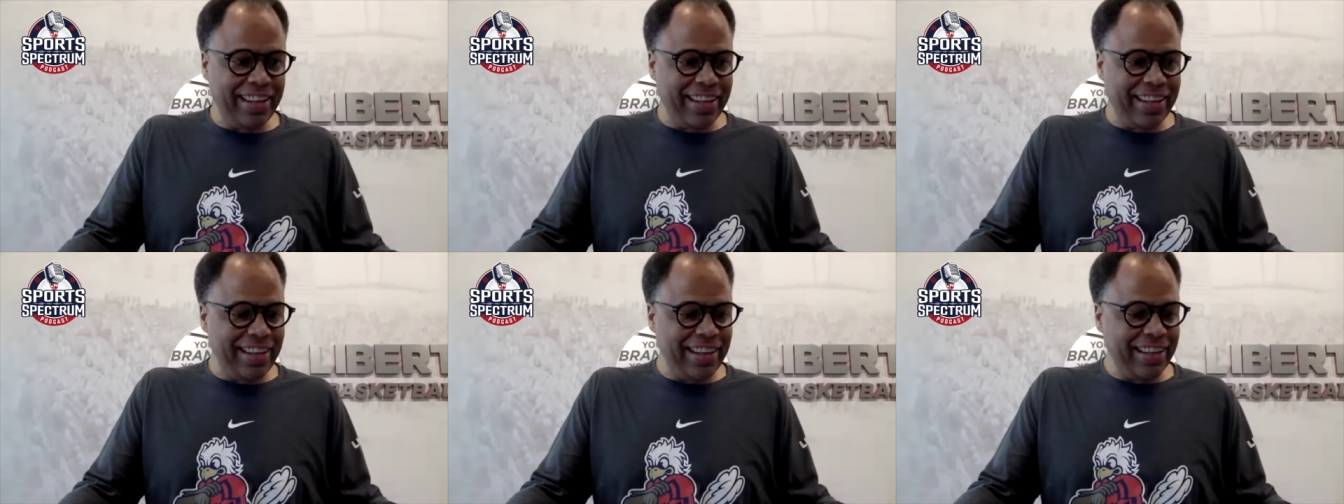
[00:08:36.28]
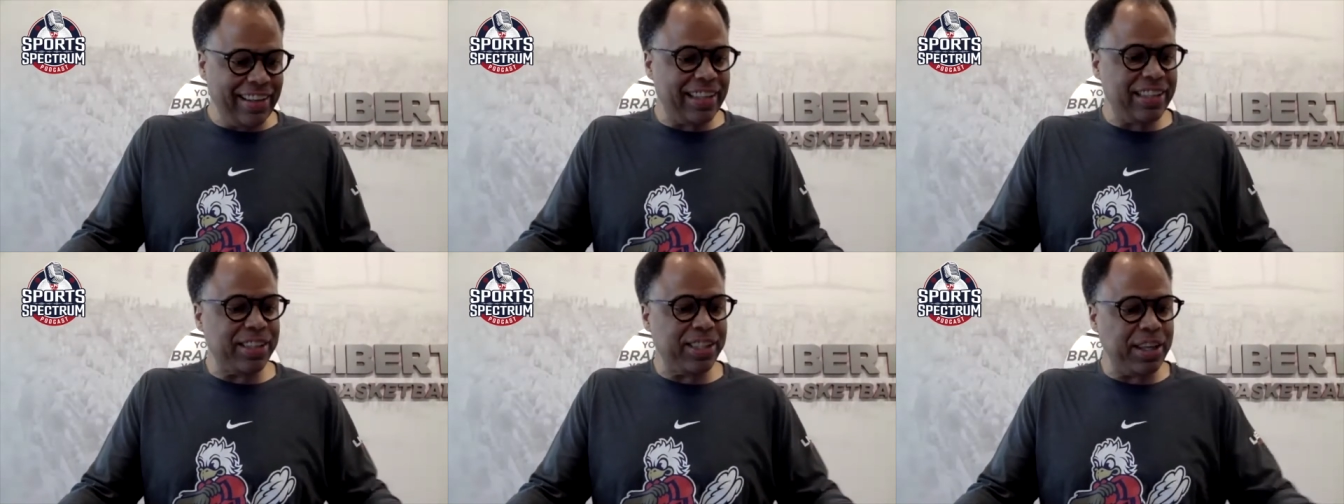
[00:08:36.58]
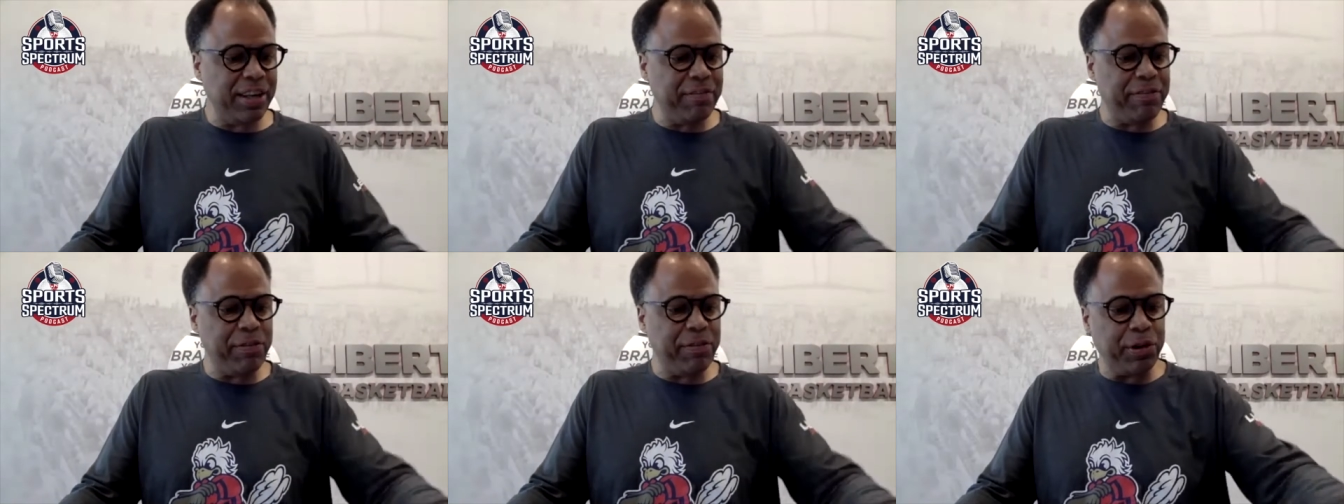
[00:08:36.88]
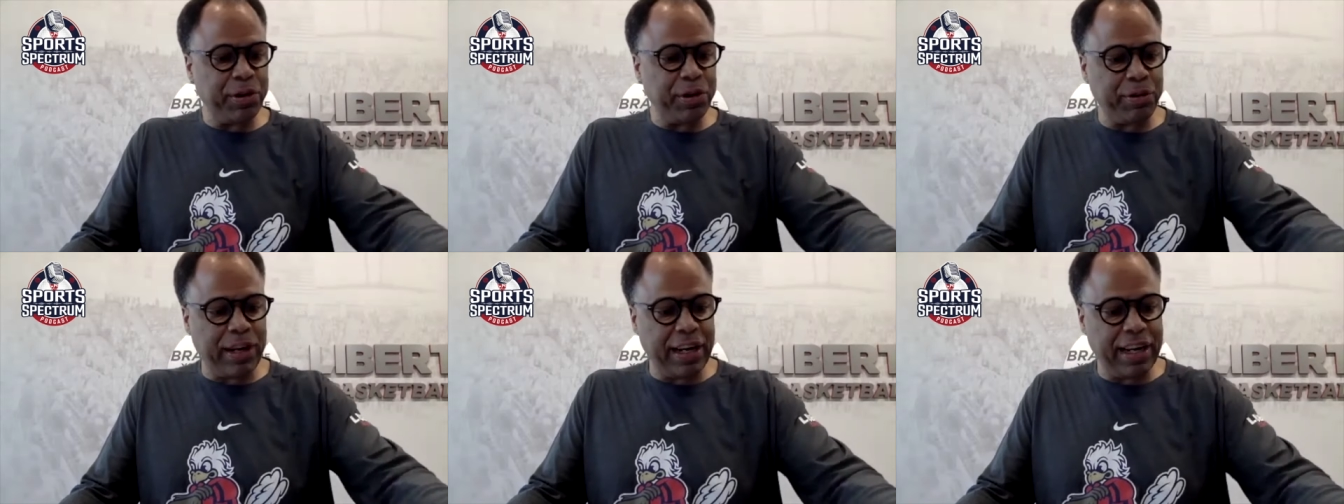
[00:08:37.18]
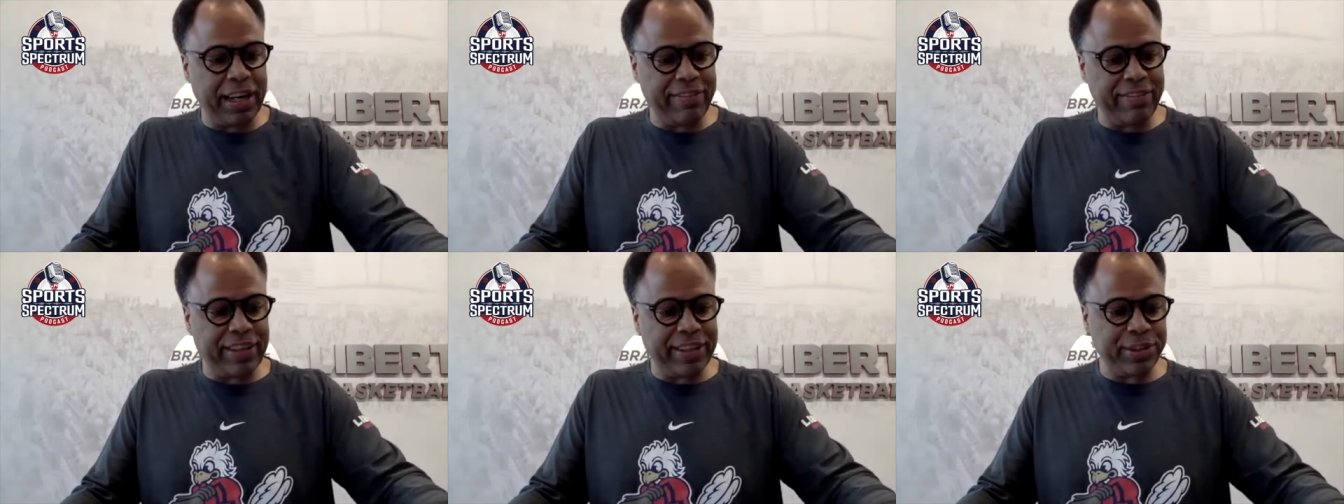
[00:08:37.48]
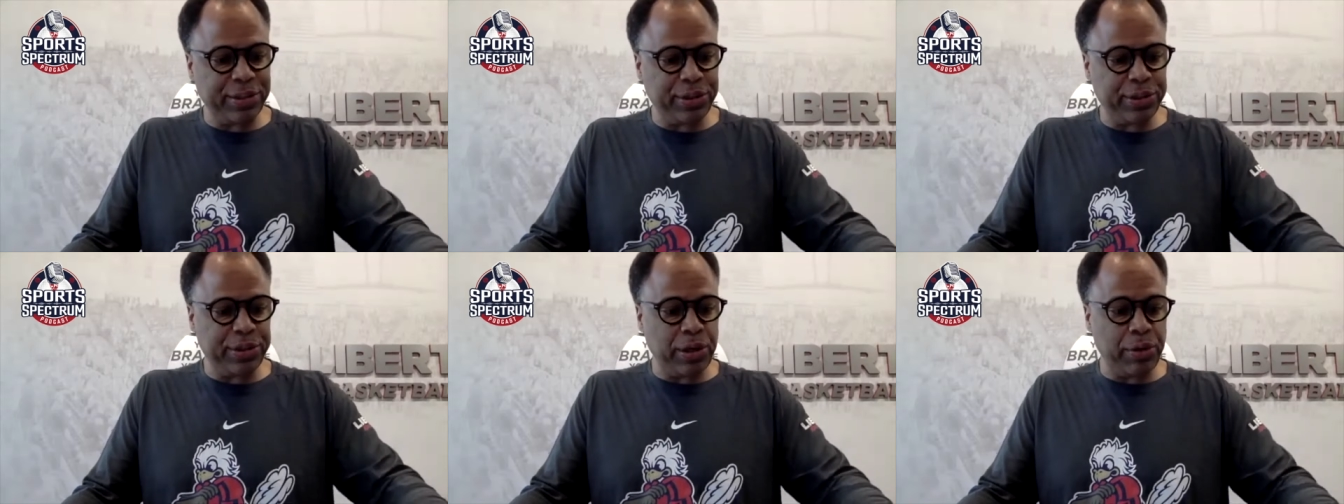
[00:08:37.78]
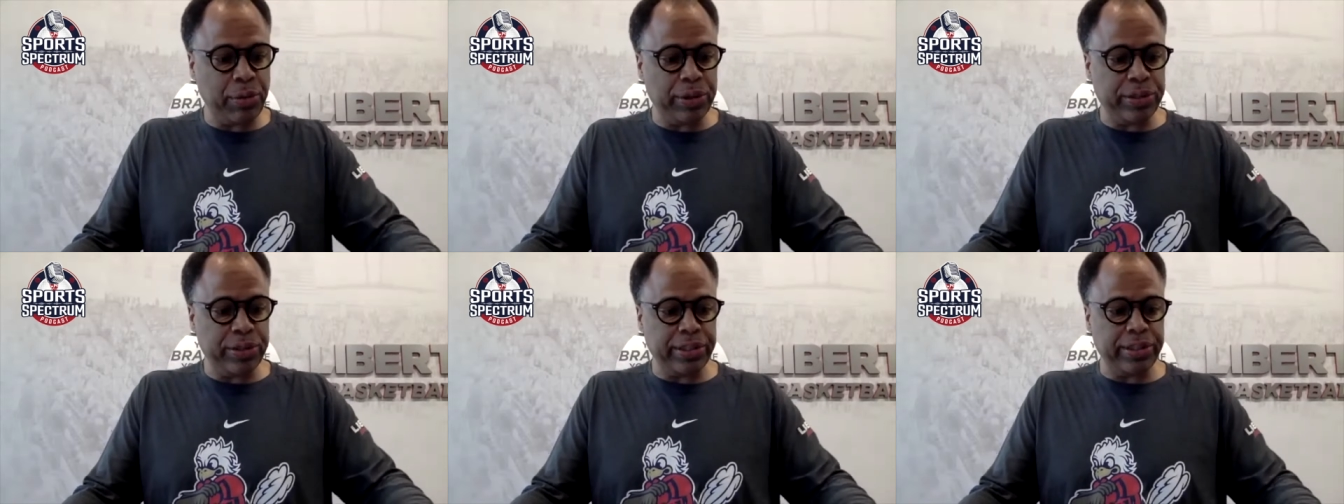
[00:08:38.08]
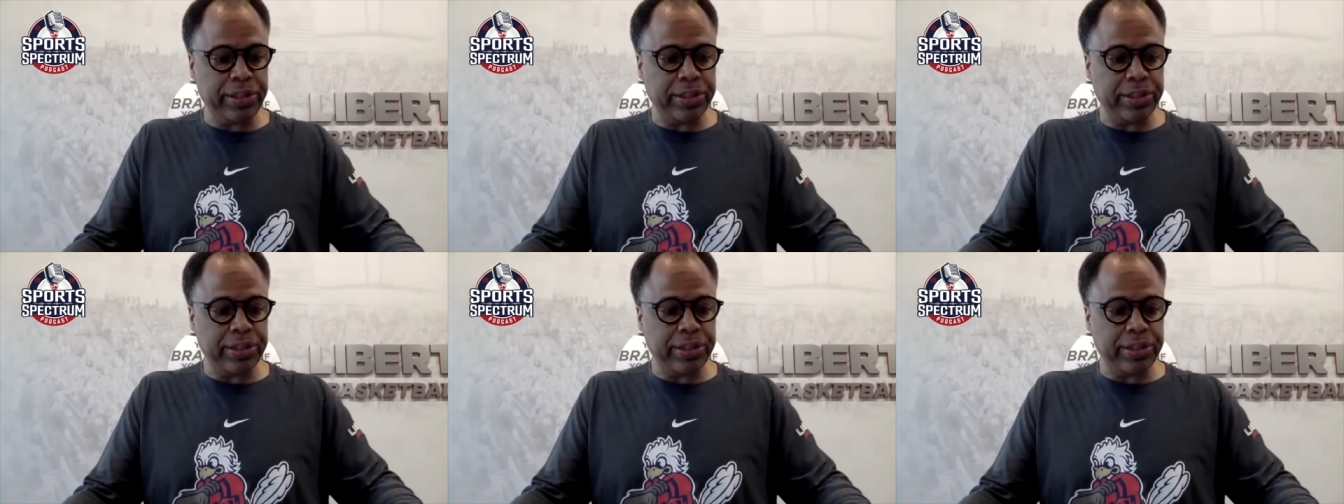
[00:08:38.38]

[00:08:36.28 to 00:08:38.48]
less than forthright if I told you I wasn't